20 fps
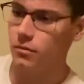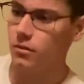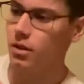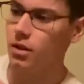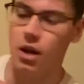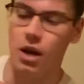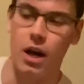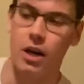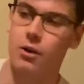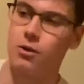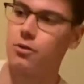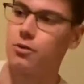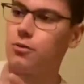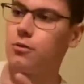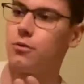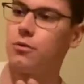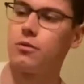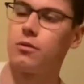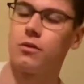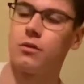
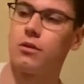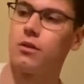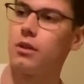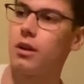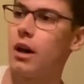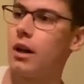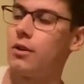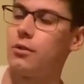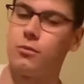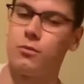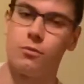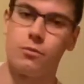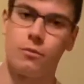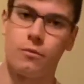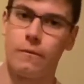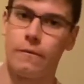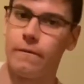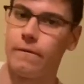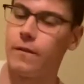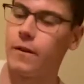I do
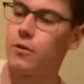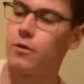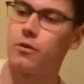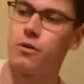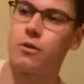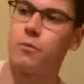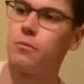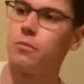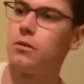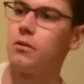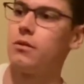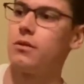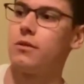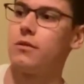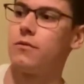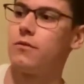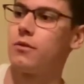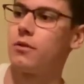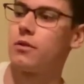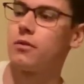very completely
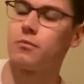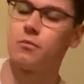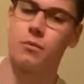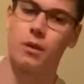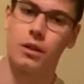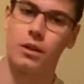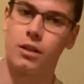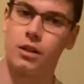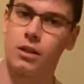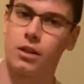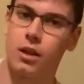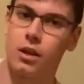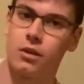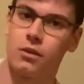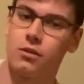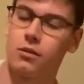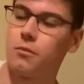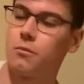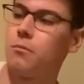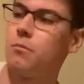different. My TikTok is
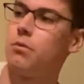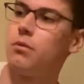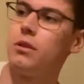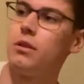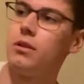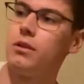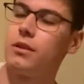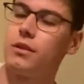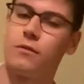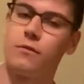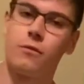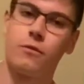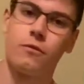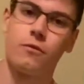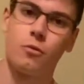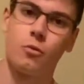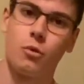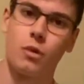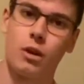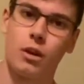completely different from
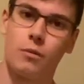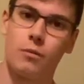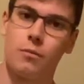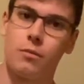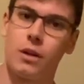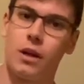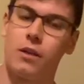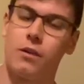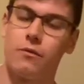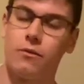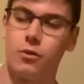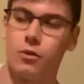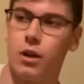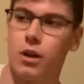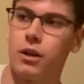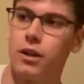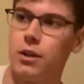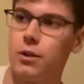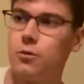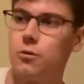what I kind of do on
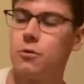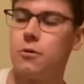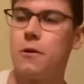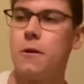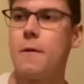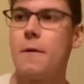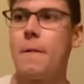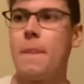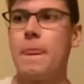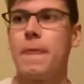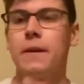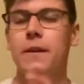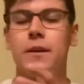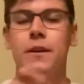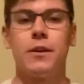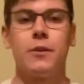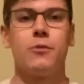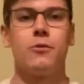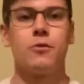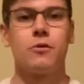here.
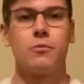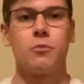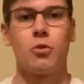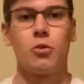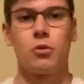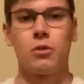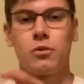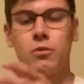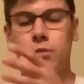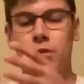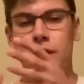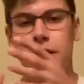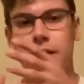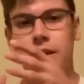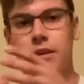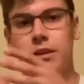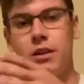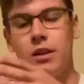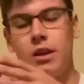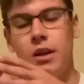Here is more
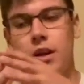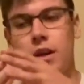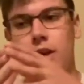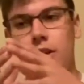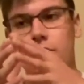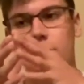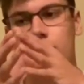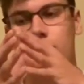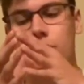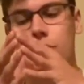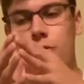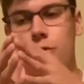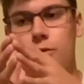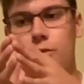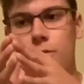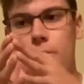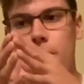related to